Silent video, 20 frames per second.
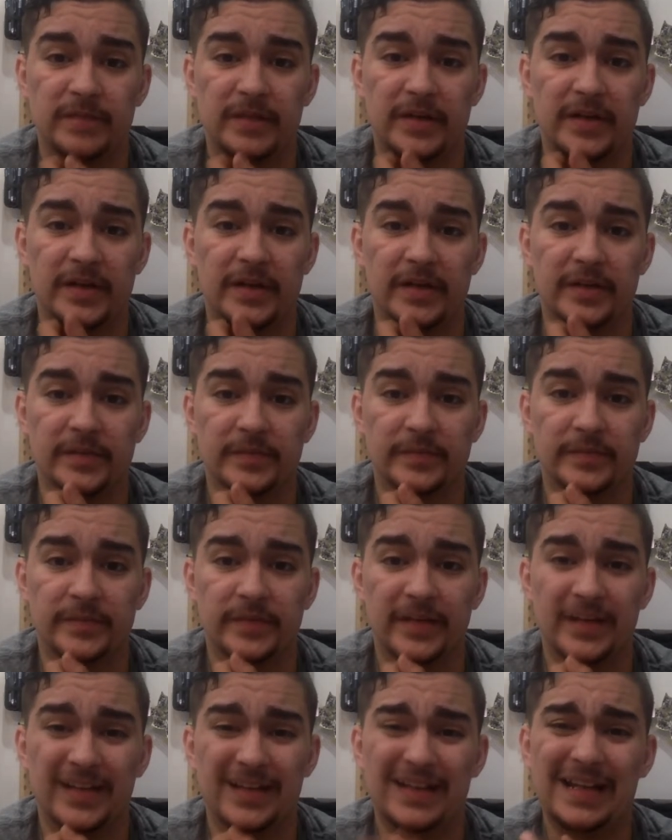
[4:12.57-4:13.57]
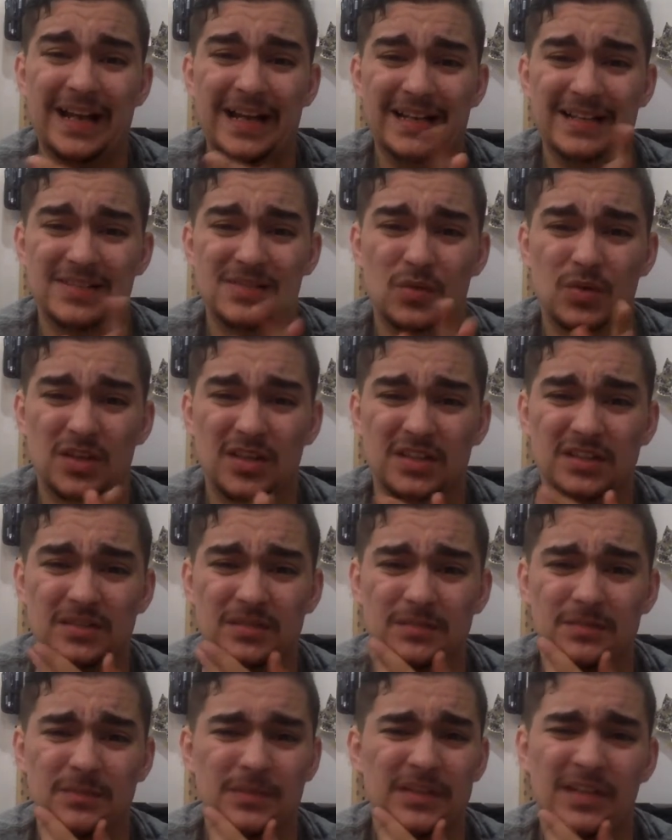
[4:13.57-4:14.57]
I can kind of, sort of,
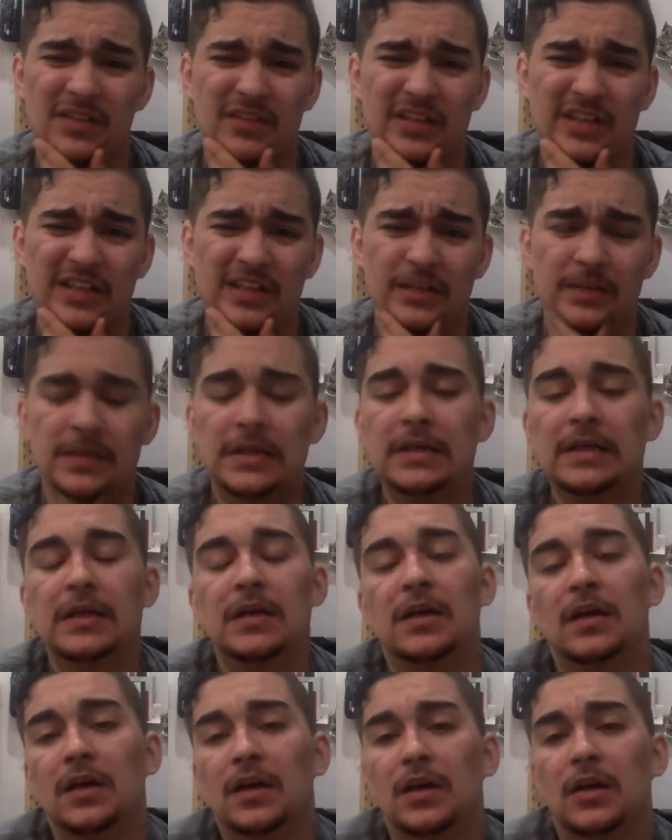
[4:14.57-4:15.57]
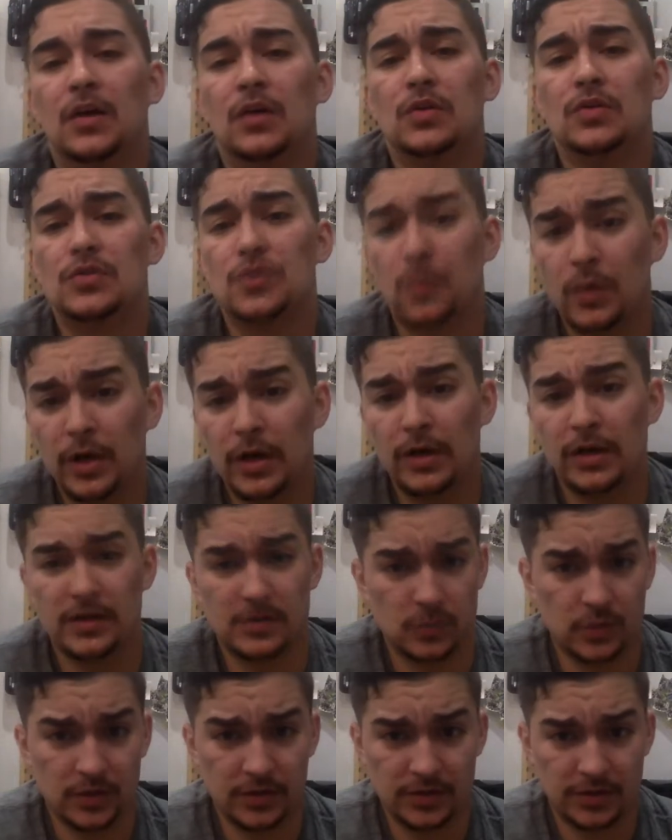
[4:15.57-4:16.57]
but not really. So where
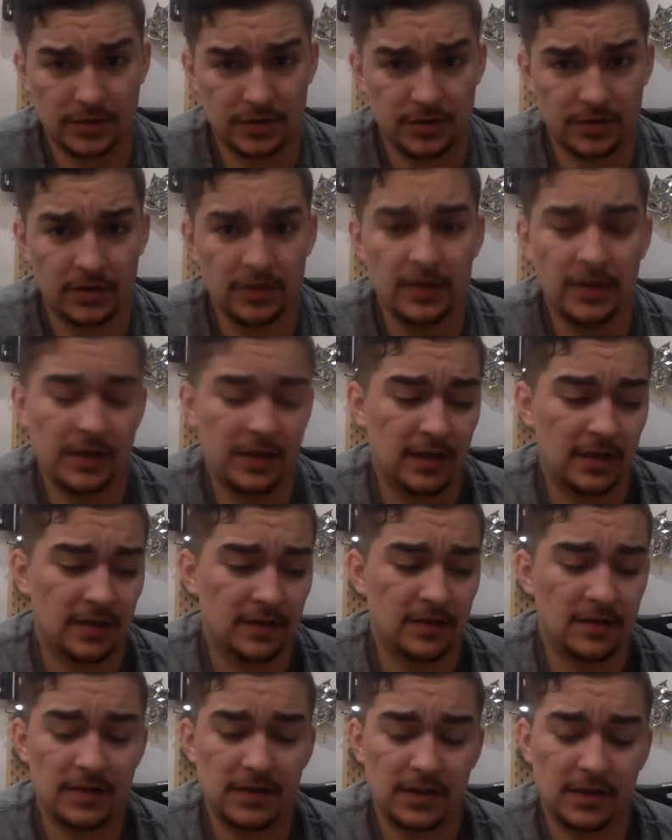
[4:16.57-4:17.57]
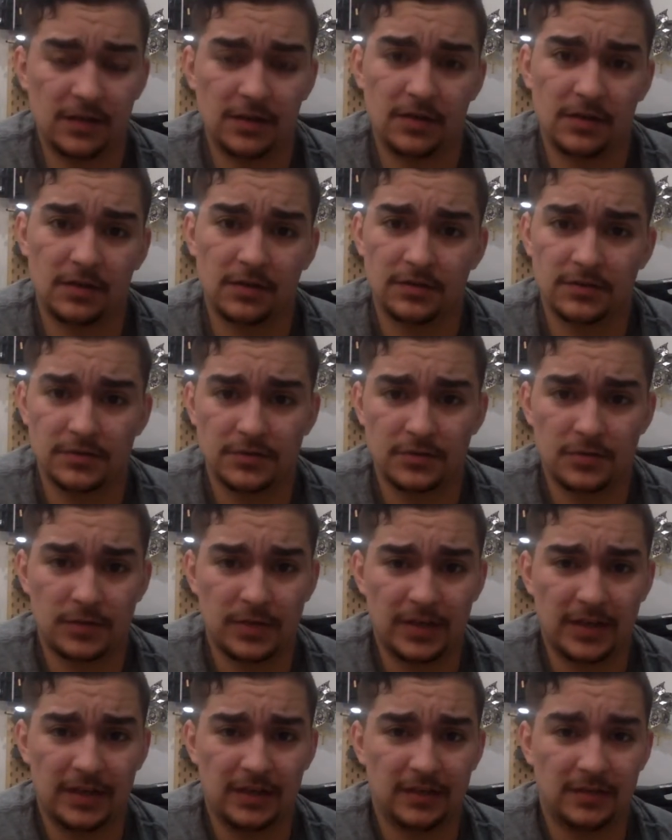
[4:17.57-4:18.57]
does one turn in the year
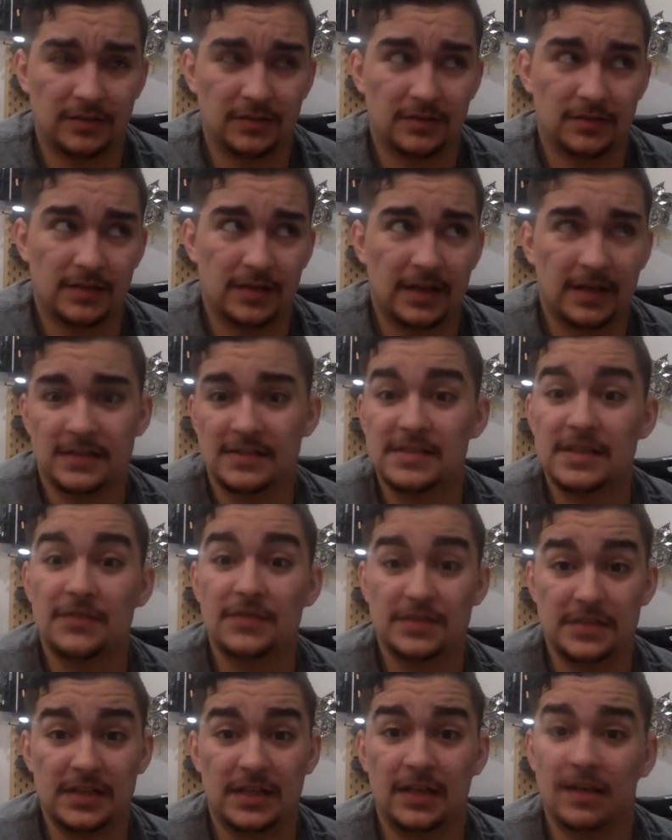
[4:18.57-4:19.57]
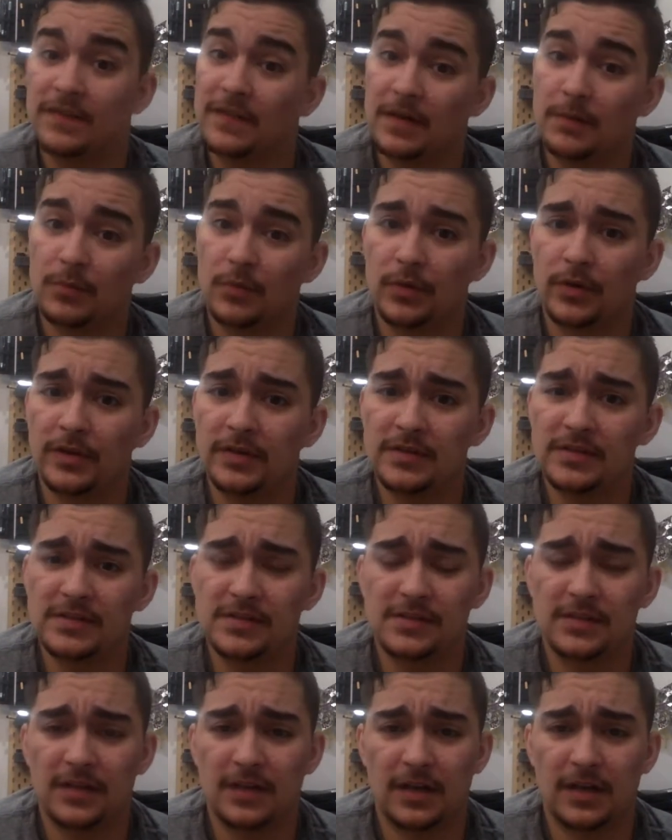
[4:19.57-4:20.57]
2017 at that point?